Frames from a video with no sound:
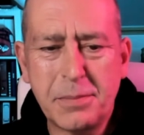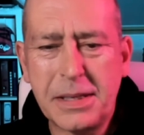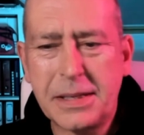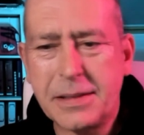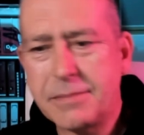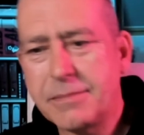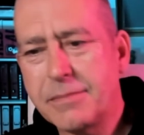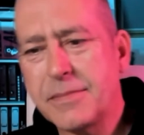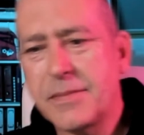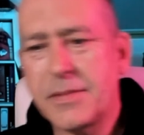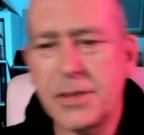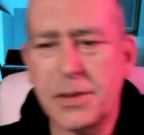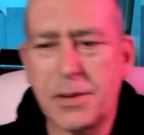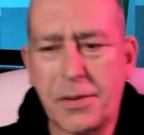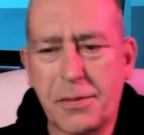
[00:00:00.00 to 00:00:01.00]
being
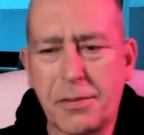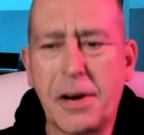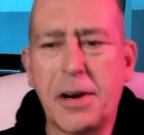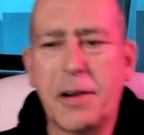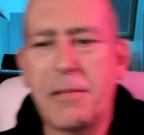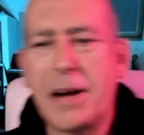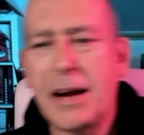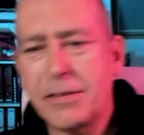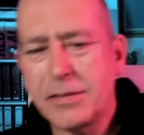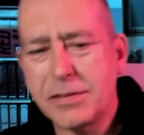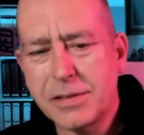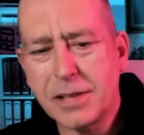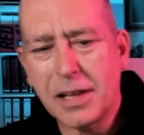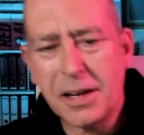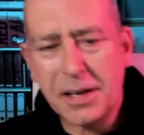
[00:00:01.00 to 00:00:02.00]
sort of thrown around
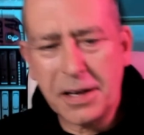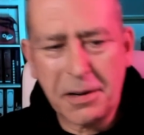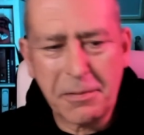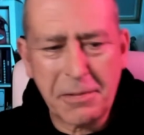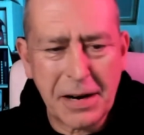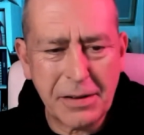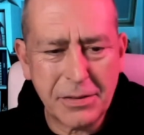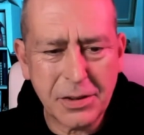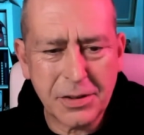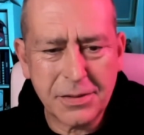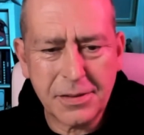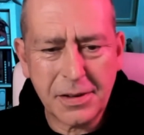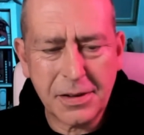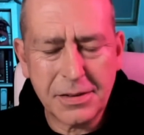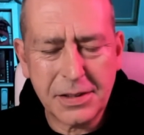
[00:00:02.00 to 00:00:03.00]
or sliding around
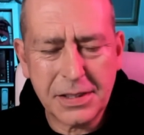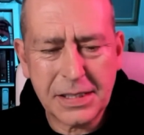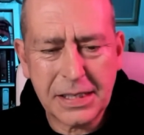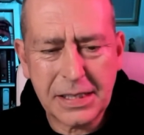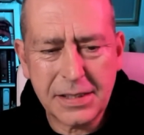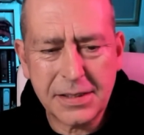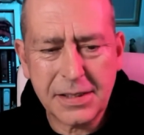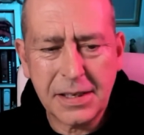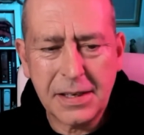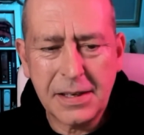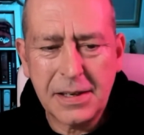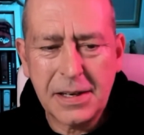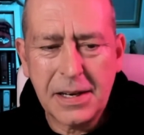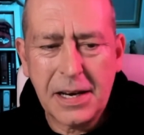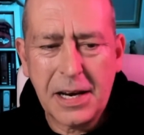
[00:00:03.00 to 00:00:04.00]
on the seats.
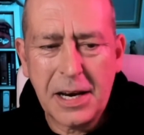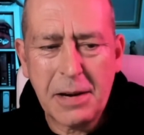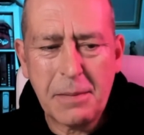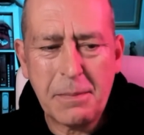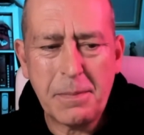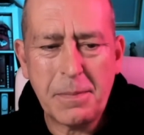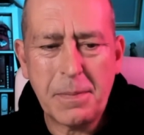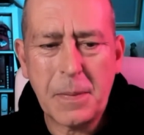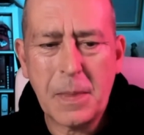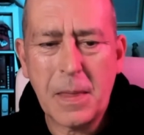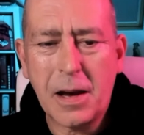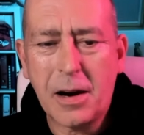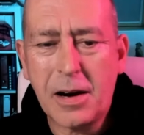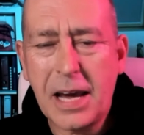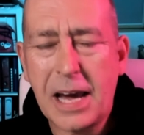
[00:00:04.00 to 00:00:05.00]

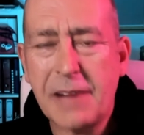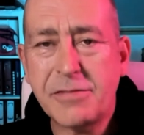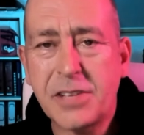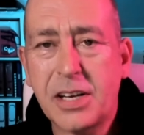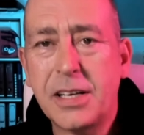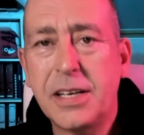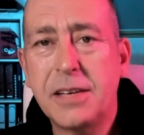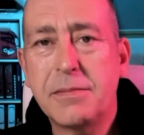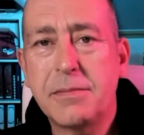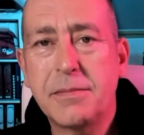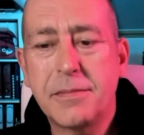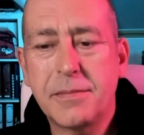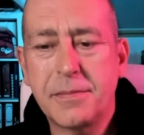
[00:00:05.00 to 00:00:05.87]
I have done it,